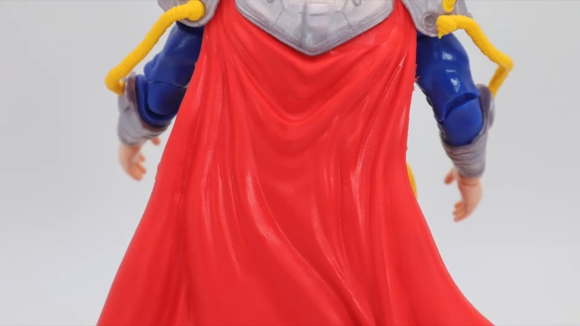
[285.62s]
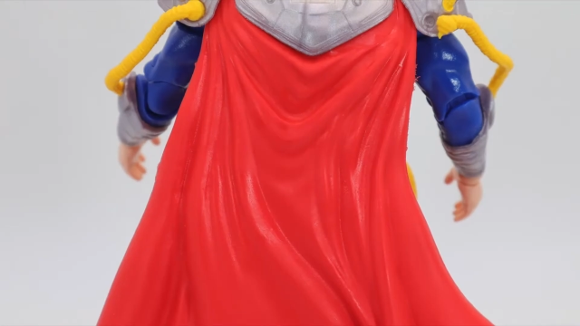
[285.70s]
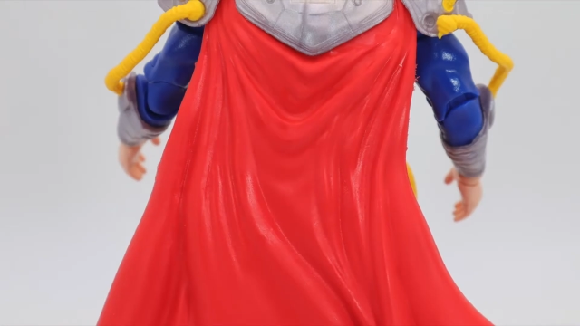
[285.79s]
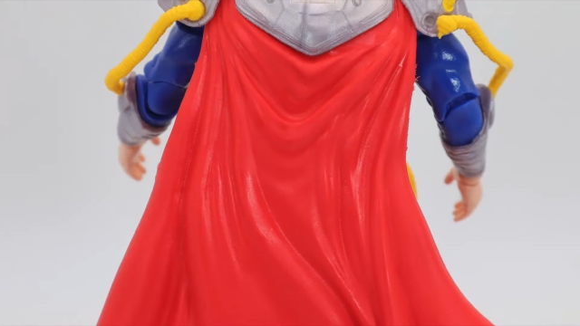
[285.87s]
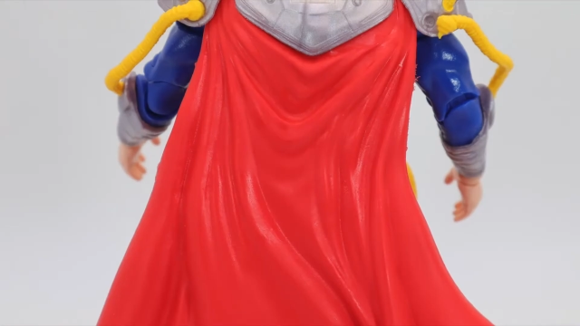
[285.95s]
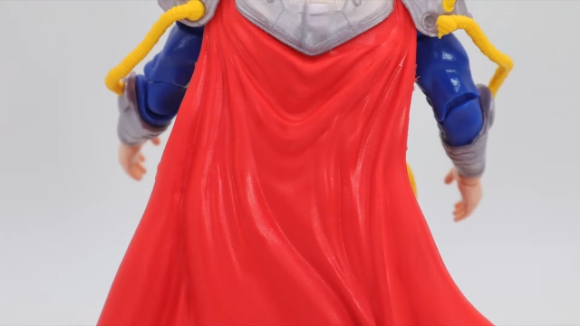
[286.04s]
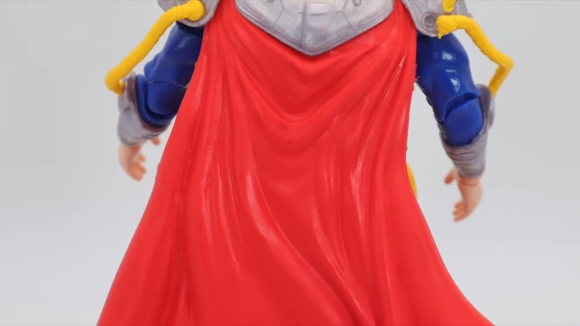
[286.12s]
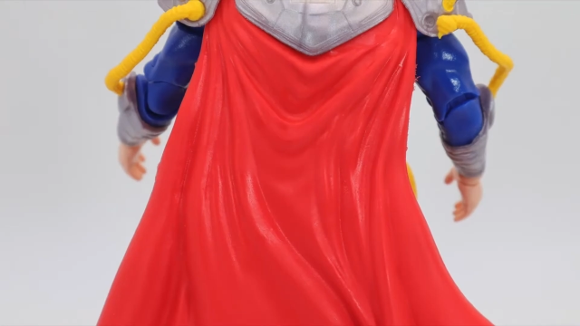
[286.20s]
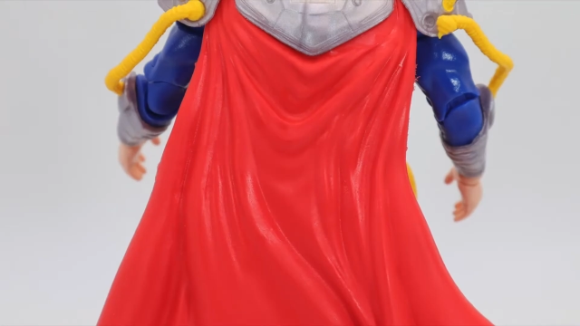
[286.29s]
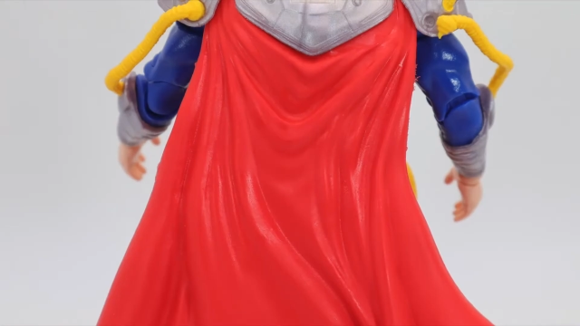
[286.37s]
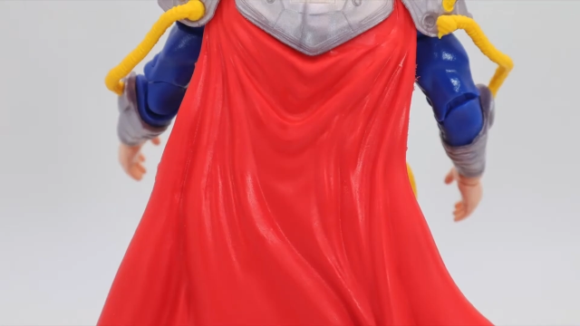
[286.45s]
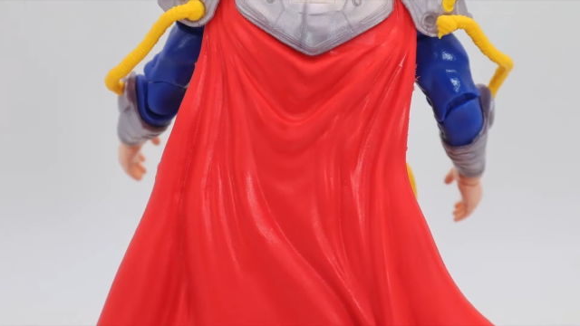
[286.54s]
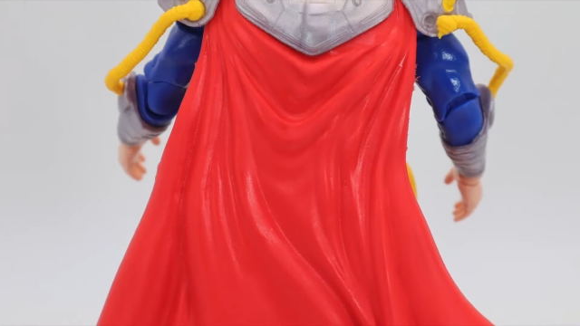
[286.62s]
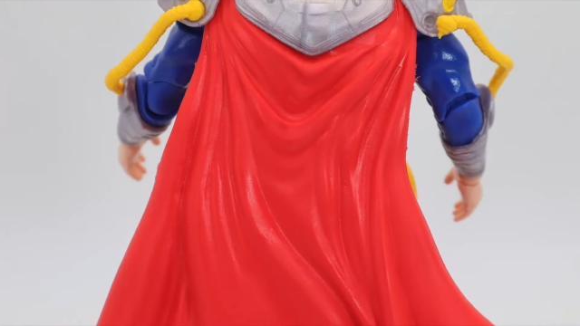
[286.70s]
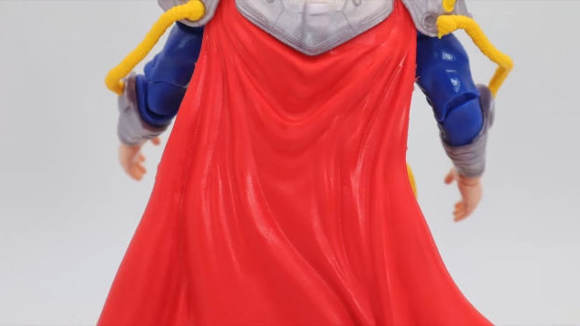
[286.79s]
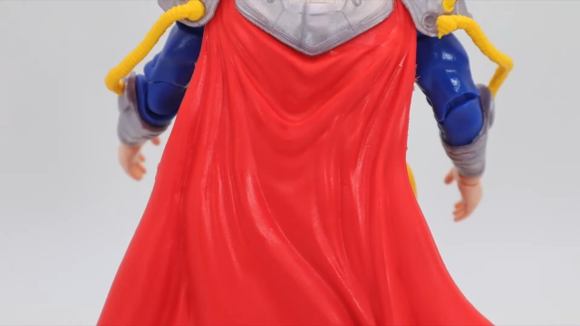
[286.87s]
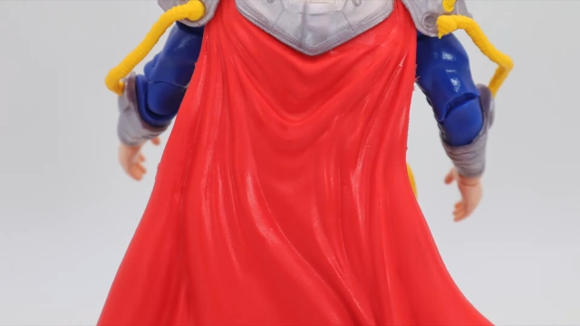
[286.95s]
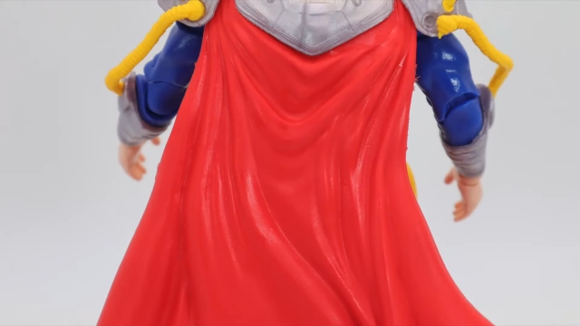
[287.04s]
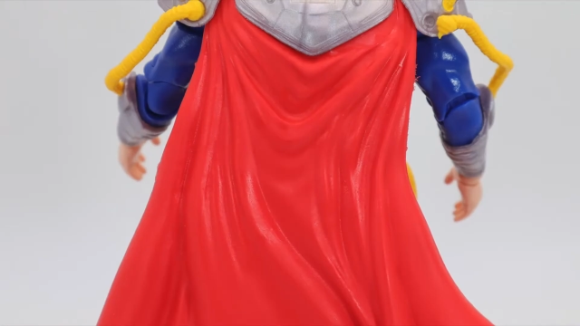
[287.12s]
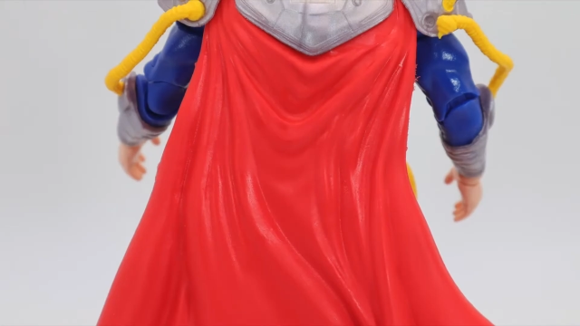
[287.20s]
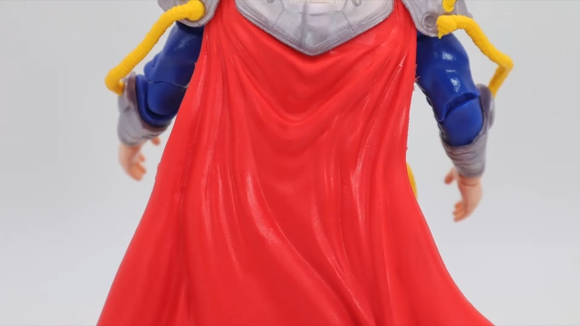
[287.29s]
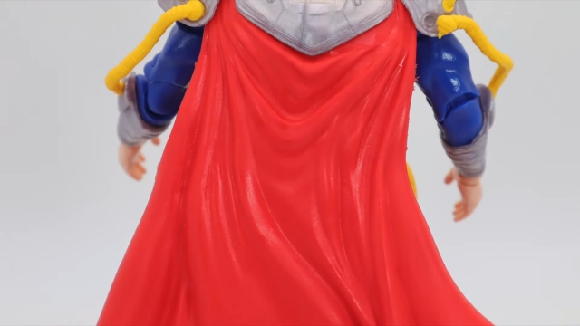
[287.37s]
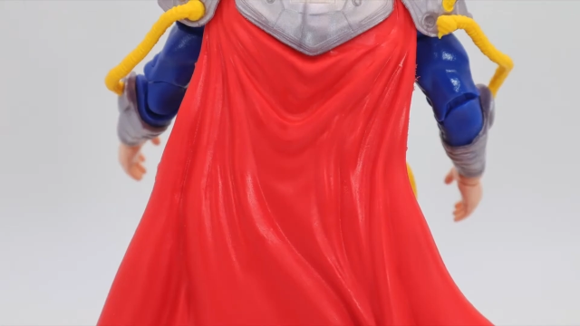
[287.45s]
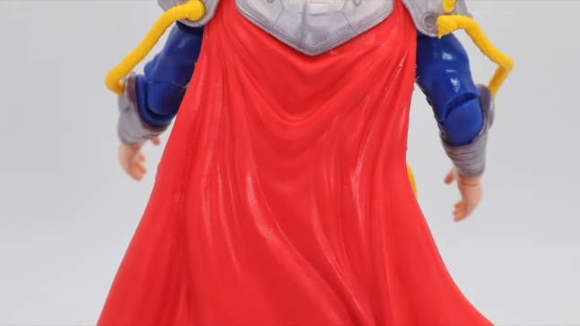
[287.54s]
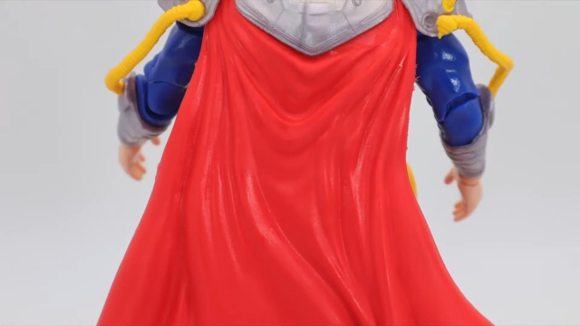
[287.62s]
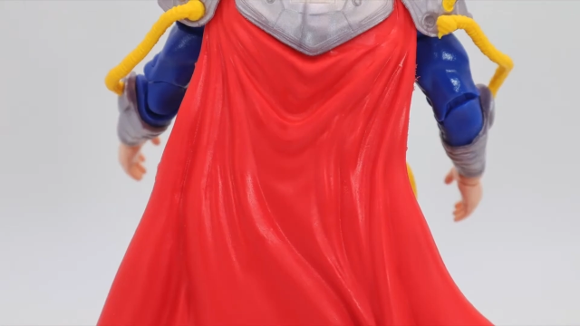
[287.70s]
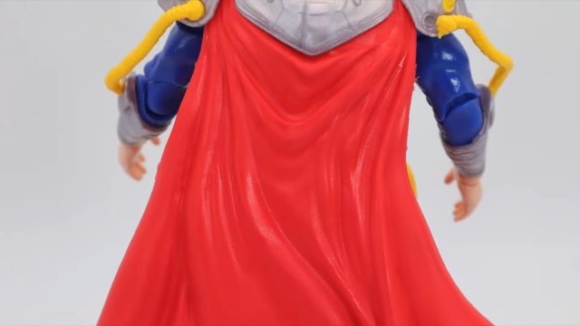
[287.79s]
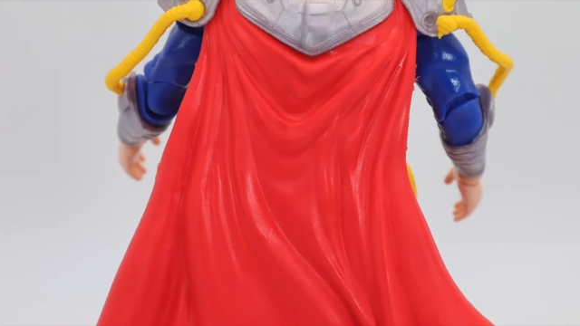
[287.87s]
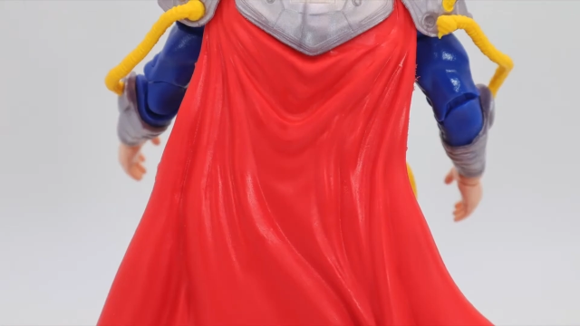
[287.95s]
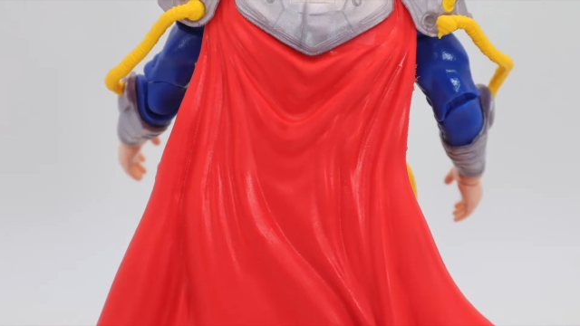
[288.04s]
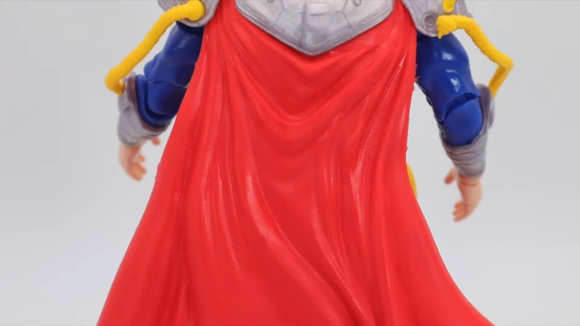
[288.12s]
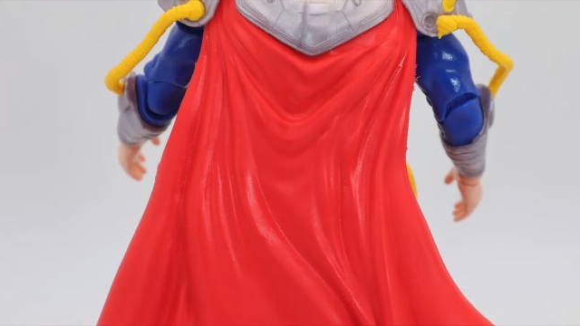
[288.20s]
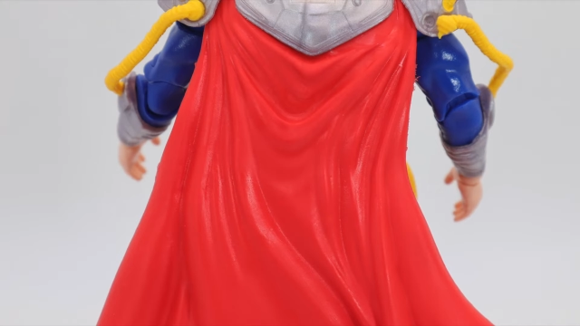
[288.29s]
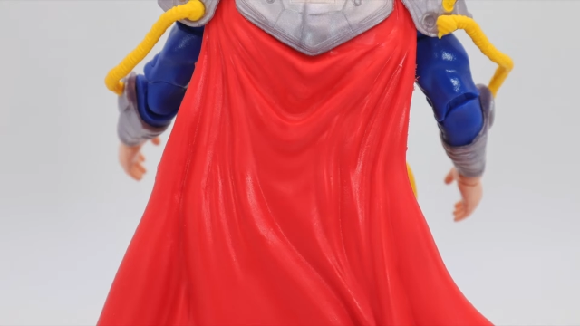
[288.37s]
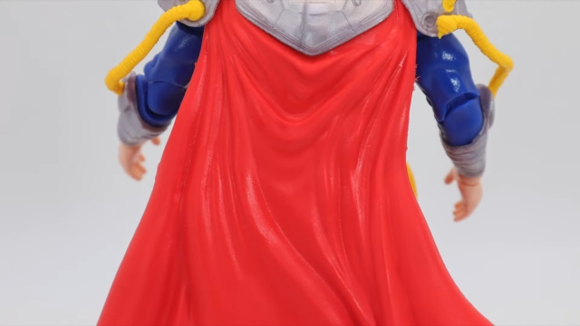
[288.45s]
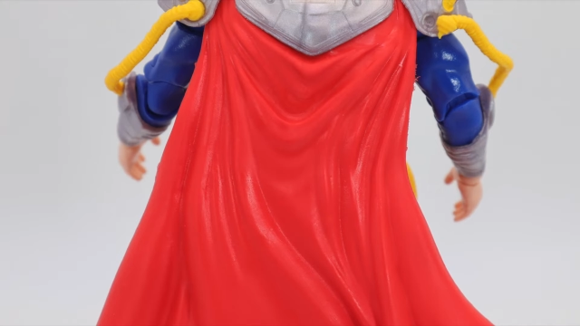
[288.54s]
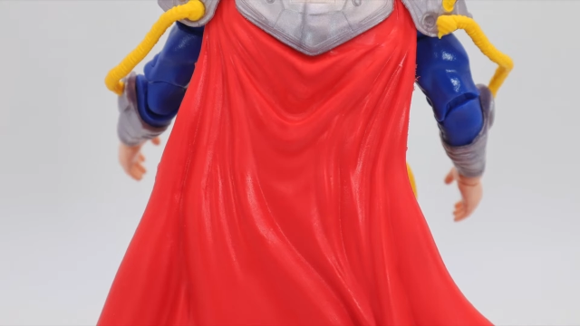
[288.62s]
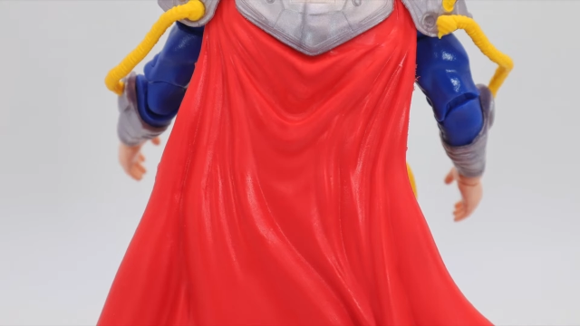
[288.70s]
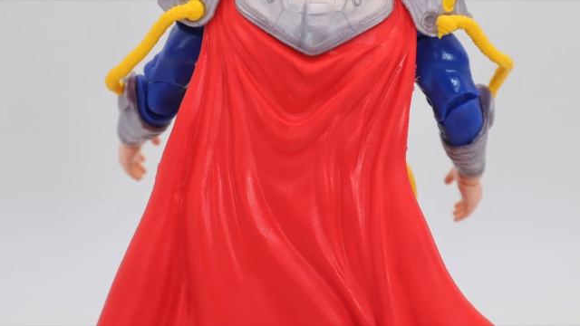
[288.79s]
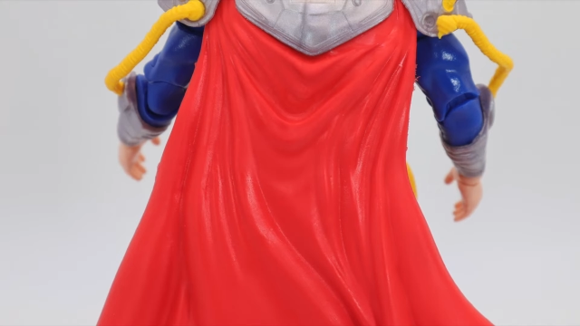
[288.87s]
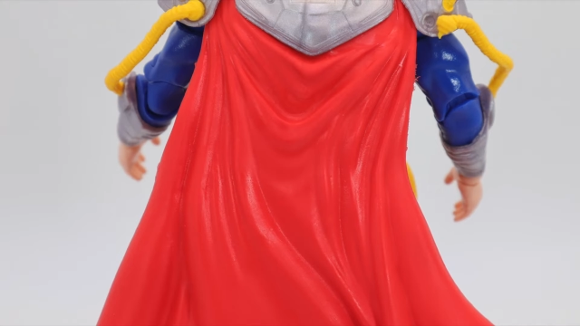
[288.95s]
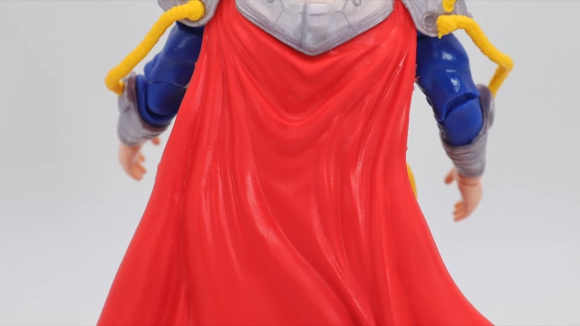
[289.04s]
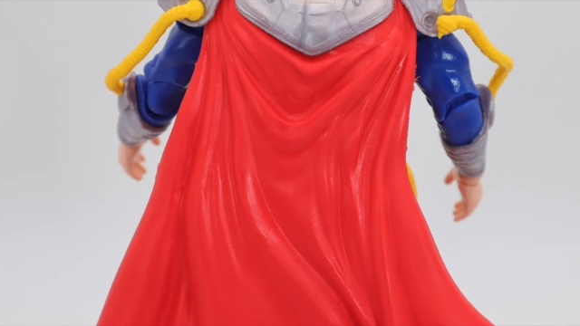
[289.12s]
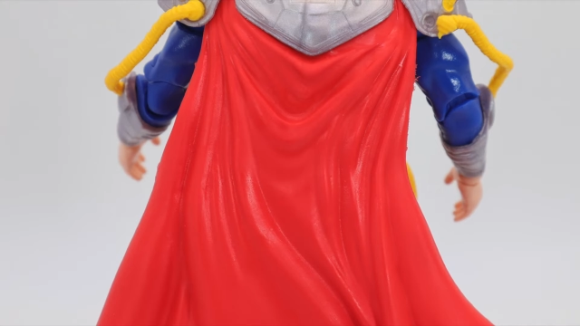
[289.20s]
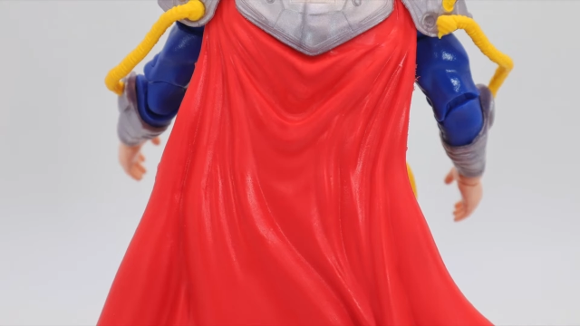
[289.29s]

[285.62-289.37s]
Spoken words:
No face is visible, so there are no lips to read.